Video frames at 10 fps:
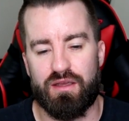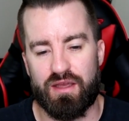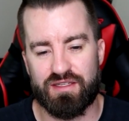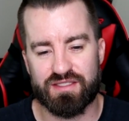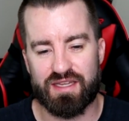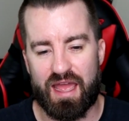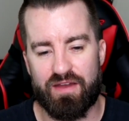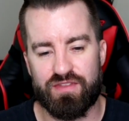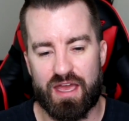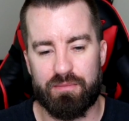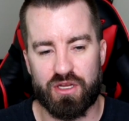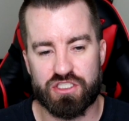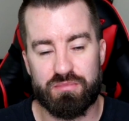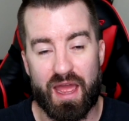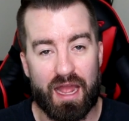It doesn't have that
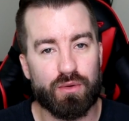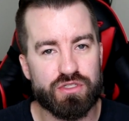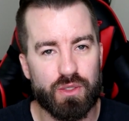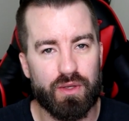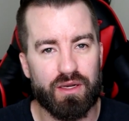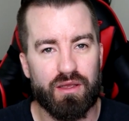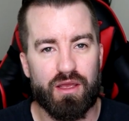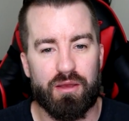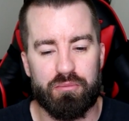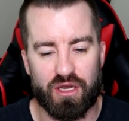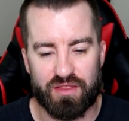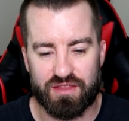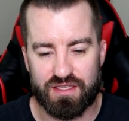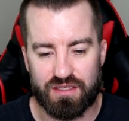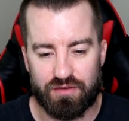much power to it, but
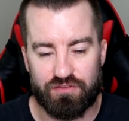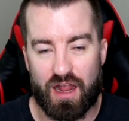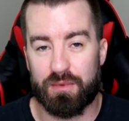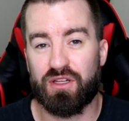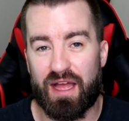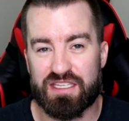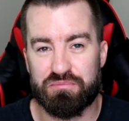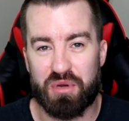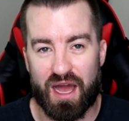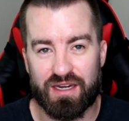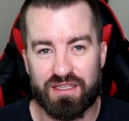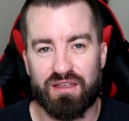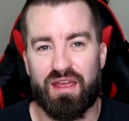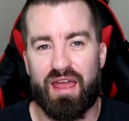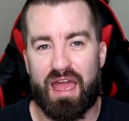the fiberglass body,
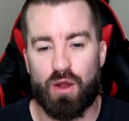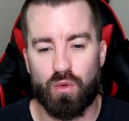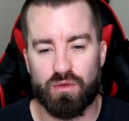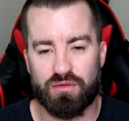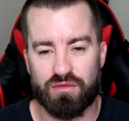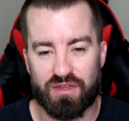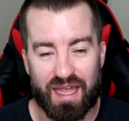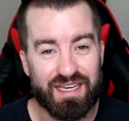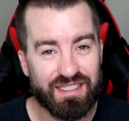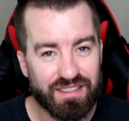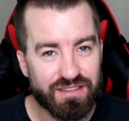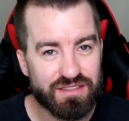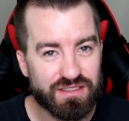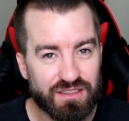how light it is.